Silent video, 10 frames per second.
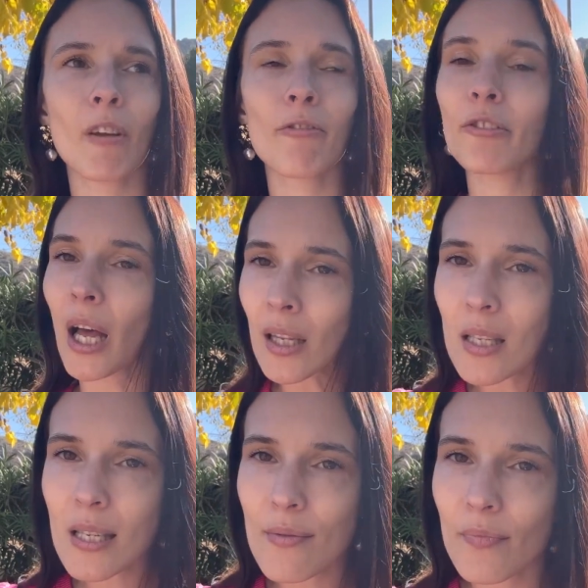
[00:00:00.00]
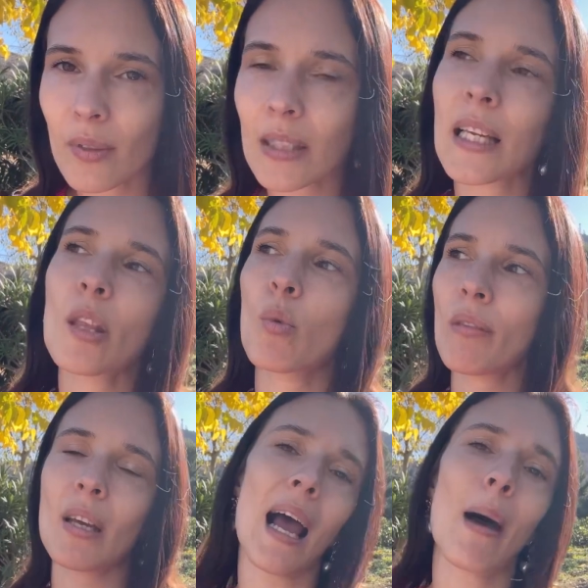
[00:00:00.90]
floods like the
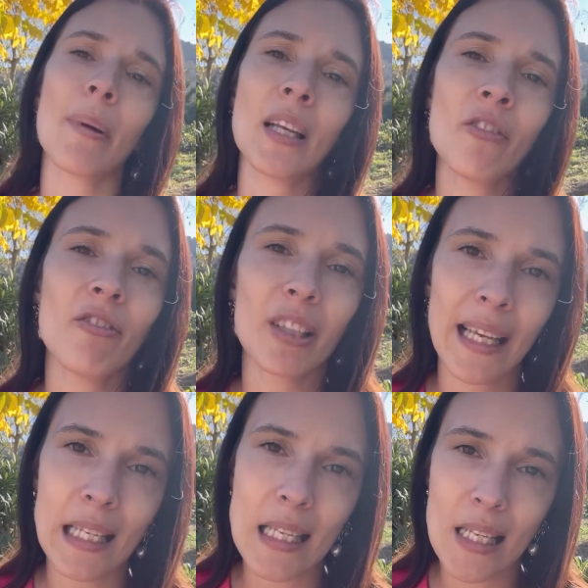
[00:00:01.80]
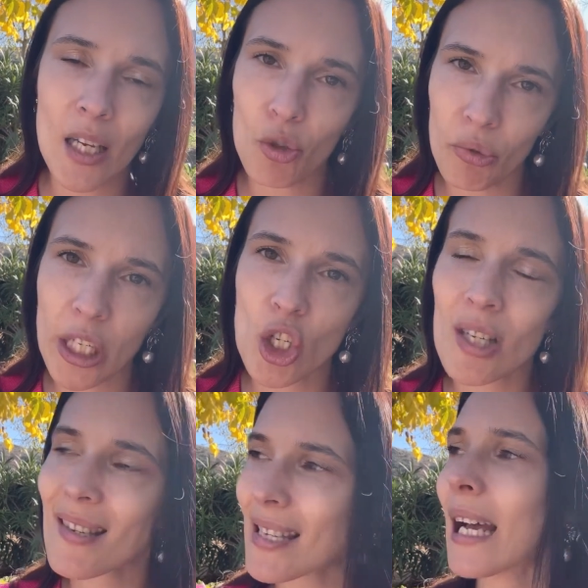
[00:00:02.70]
one that happened in Valencia
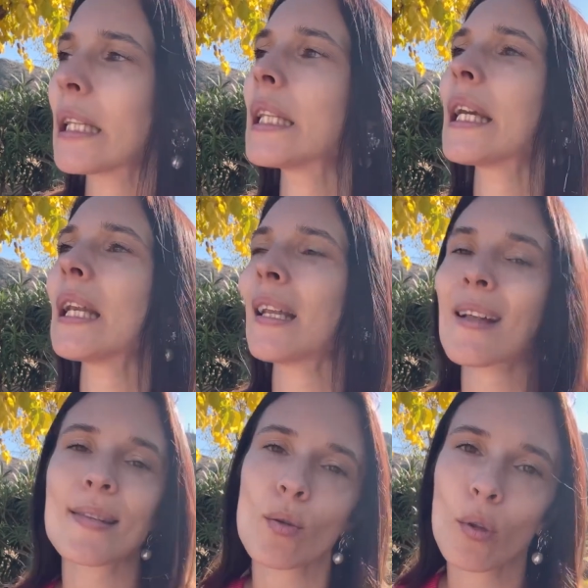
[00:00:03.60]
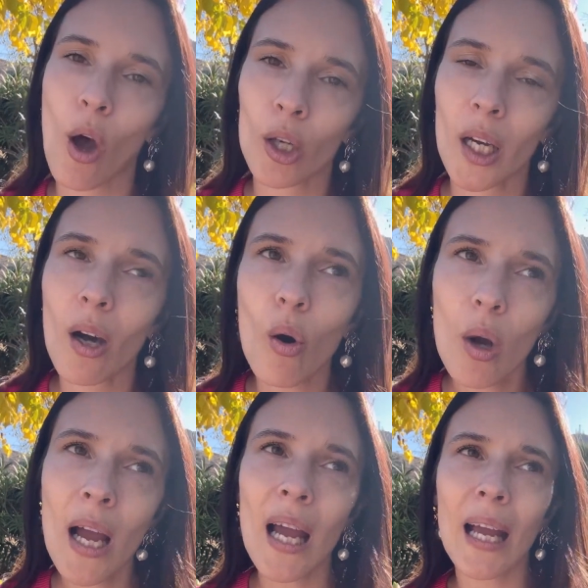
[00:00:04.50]
region, sadly, not so long ago.
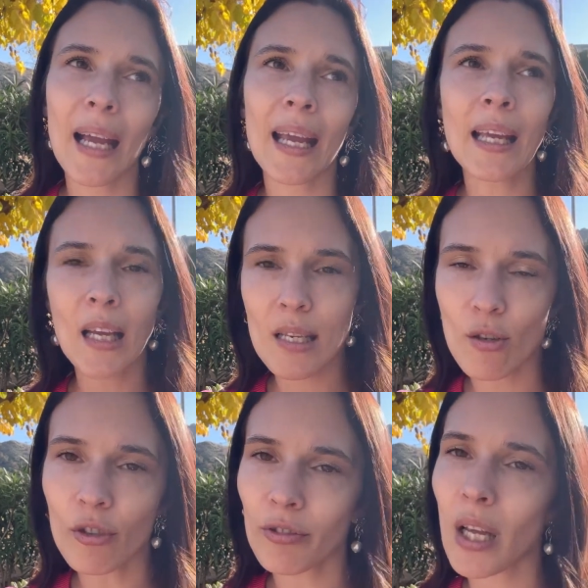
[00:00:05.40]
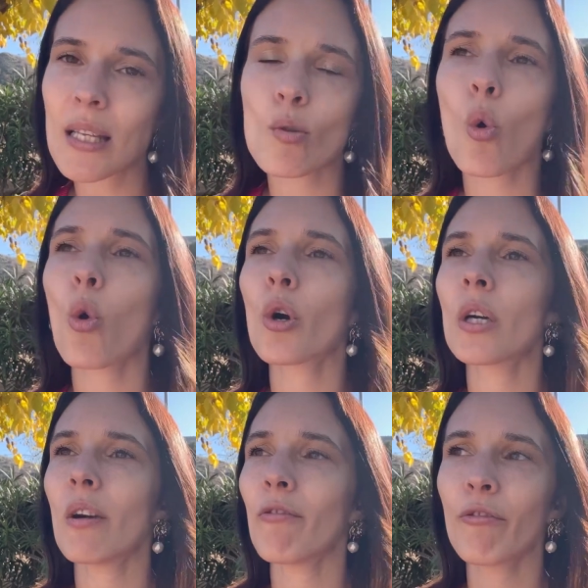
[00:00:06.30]
In case there are floods
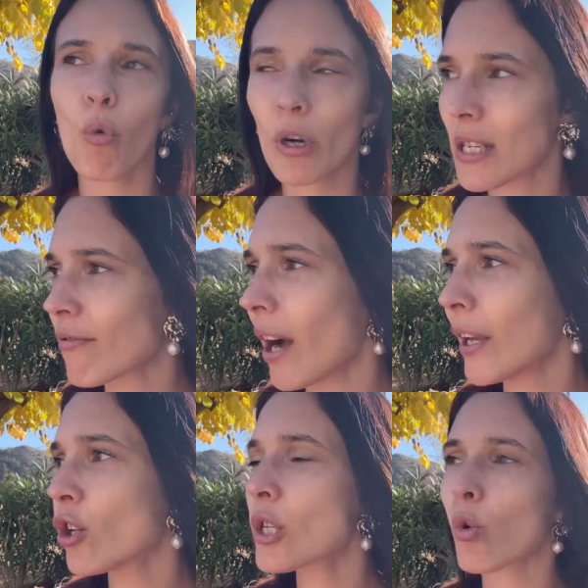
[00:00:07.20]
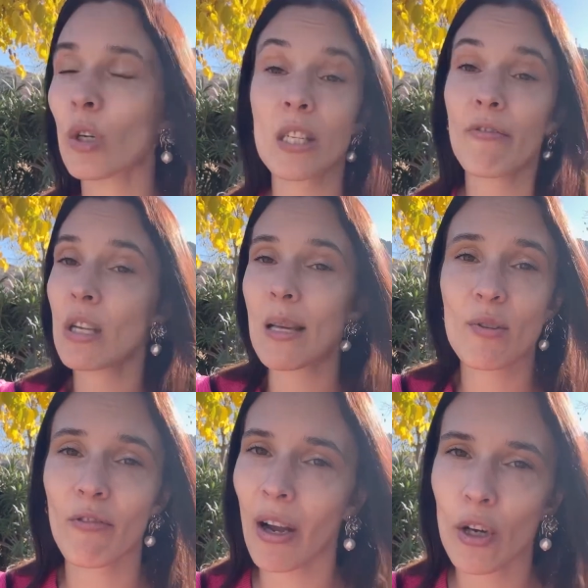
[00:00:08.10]
or forest fires or different
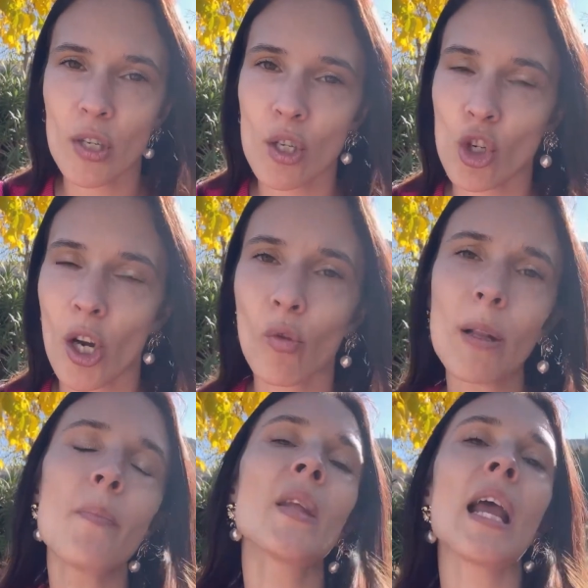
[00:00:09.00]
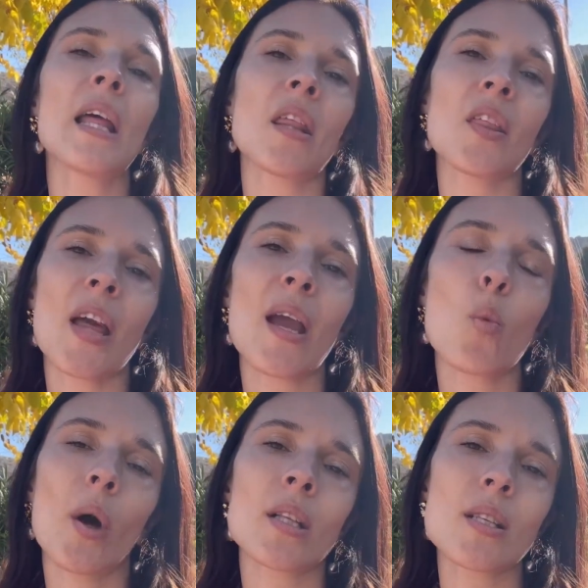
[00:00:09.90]
types of fires in general, they
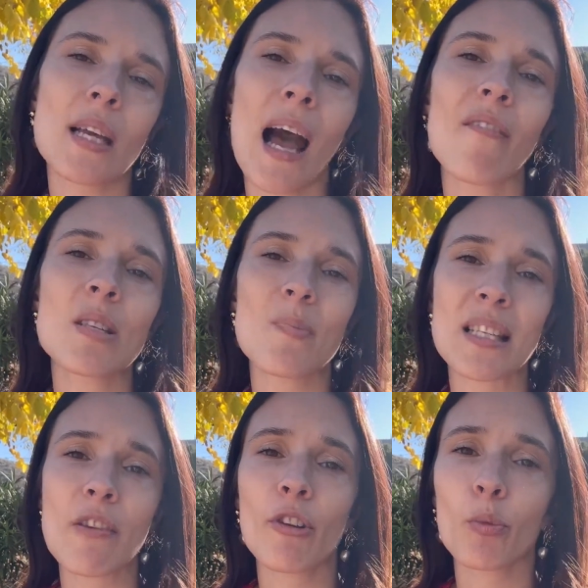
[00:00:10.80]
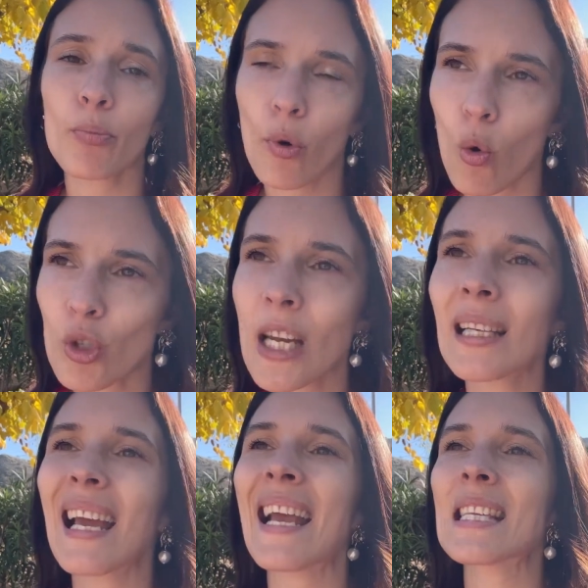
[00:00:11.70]
want to have a specific
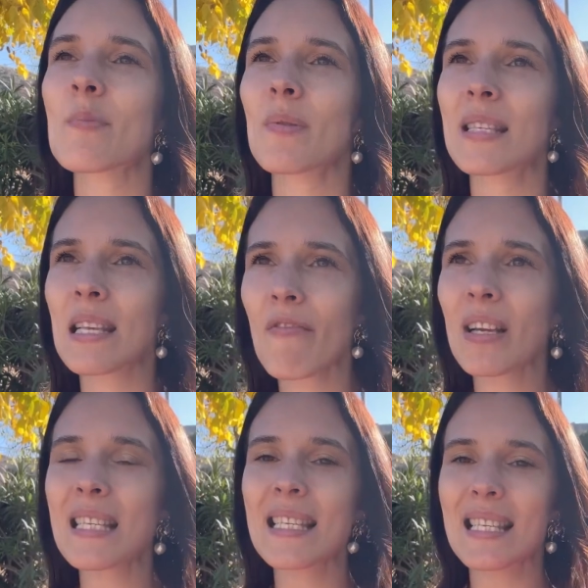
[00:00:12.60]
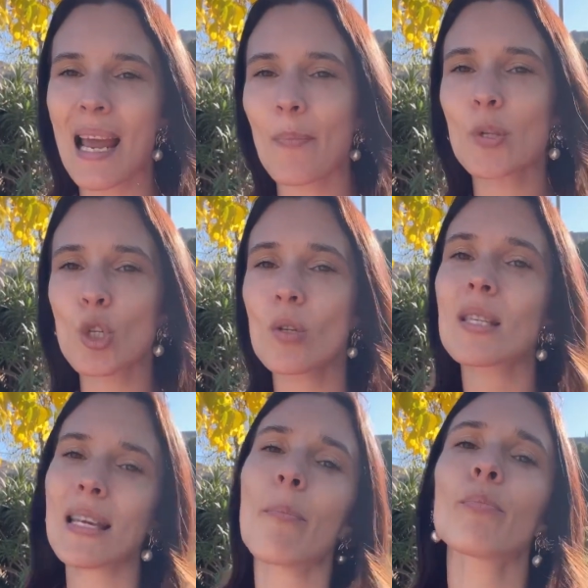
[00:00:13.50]
project, a specific
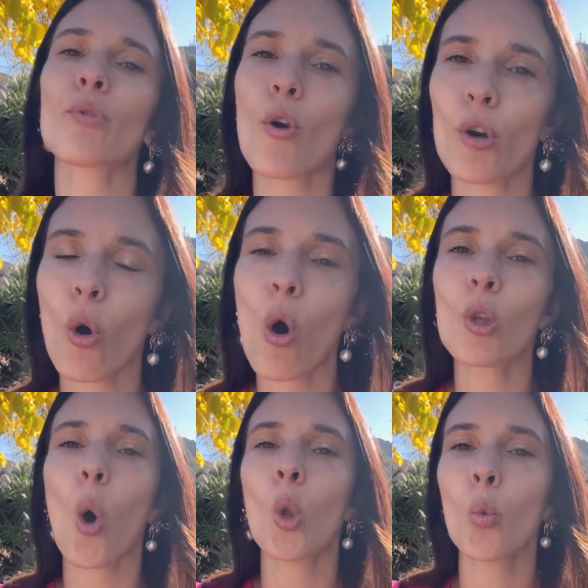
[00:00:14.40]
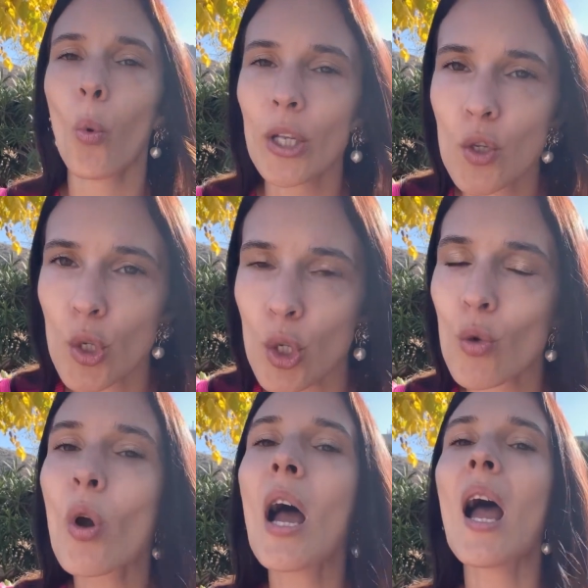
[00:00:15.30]
step-to-step protocol on what to
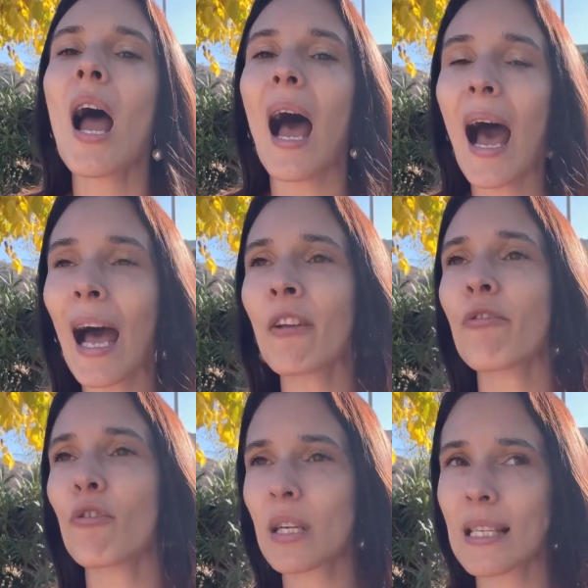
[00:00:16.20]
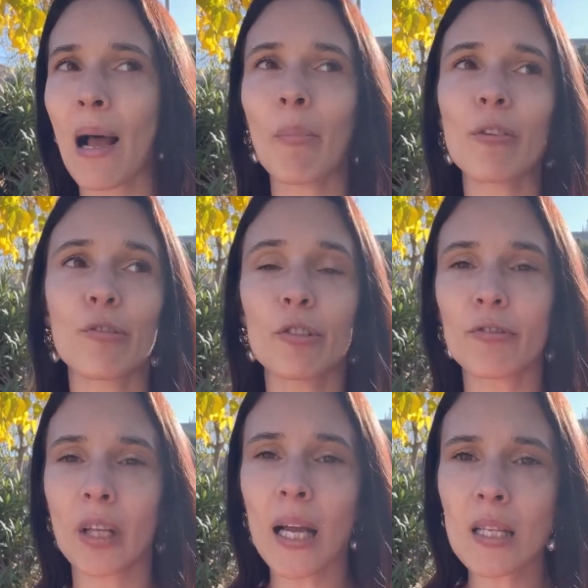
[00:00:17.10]
do. And for example, for
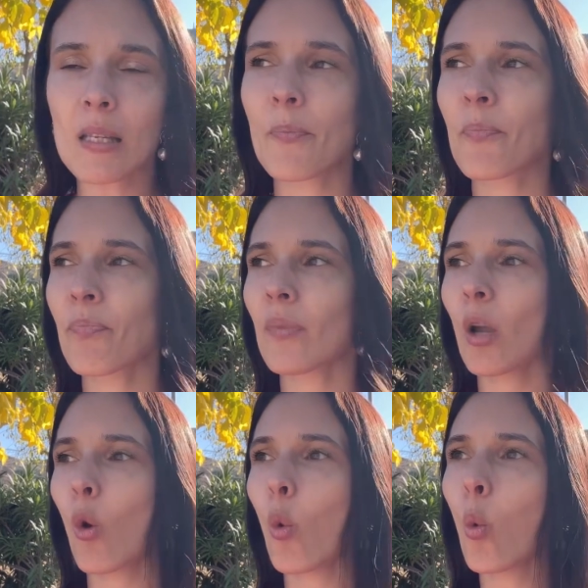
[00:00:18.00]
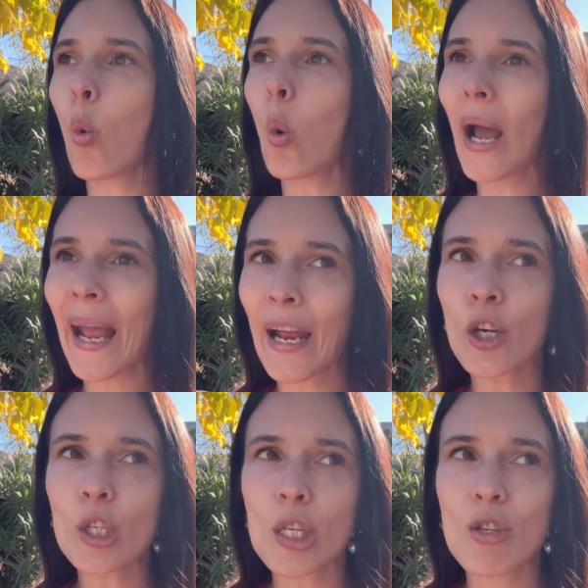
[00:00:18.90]
floods,
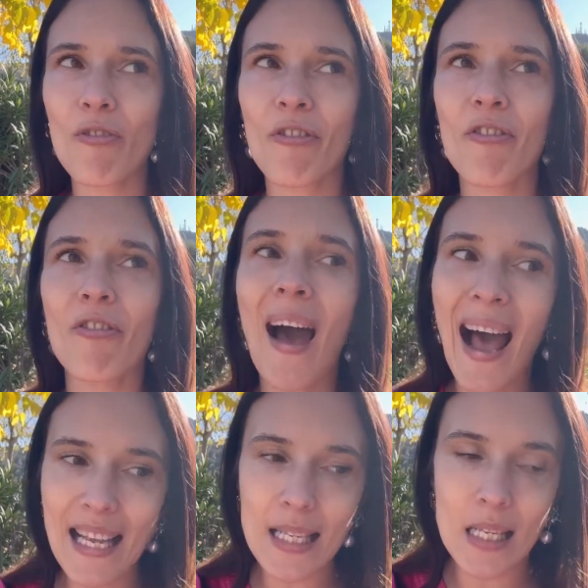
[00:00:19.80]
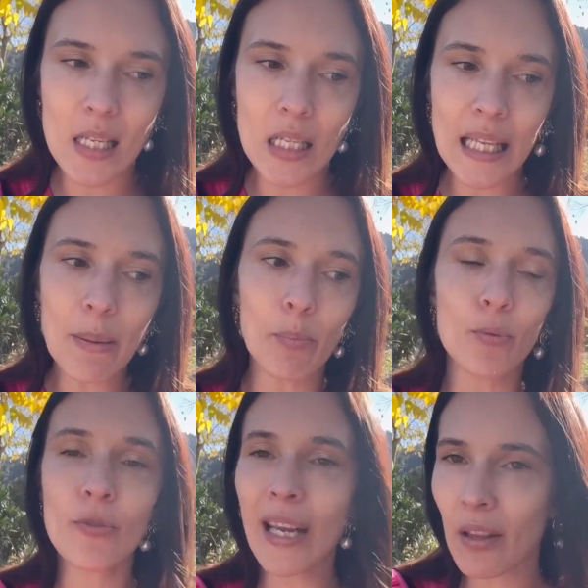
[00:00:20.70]
where to fastly
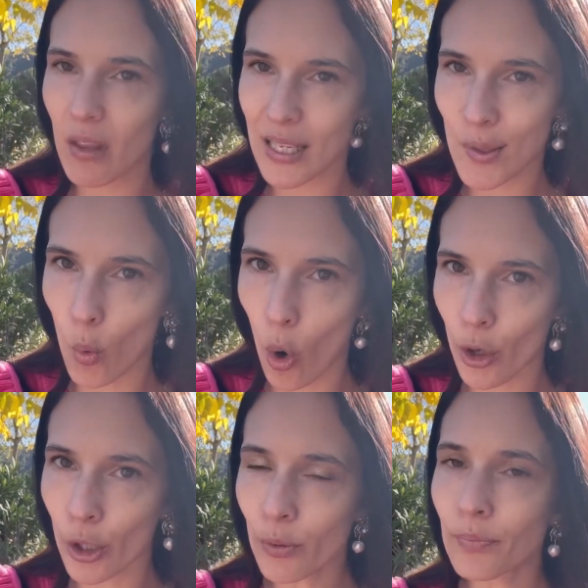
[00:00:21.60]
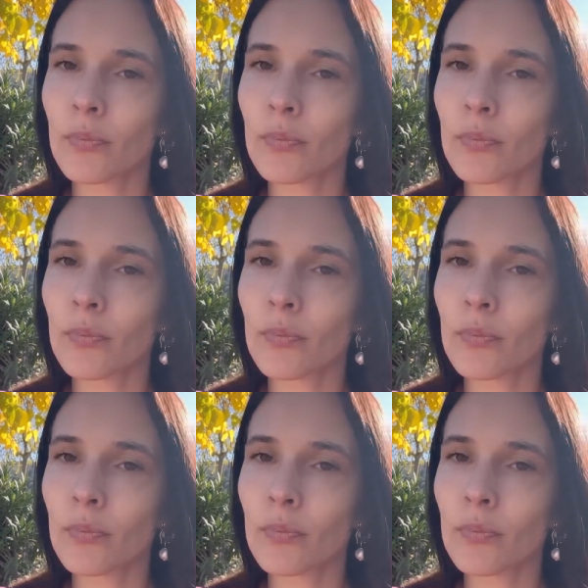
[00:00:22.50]
bring this water,